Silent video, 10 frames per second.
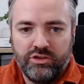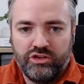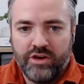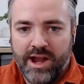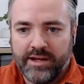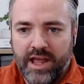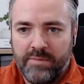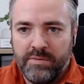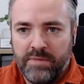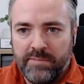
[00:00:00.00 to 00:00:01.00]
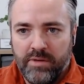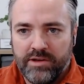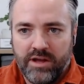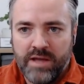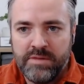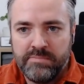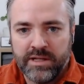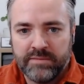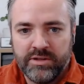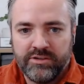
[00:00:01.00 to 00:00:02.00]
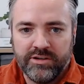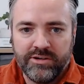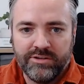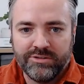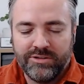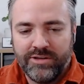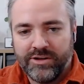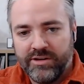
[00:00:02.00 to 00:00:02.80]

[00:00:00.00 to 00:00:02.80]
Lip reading: track how my time and billing materials and all that kind of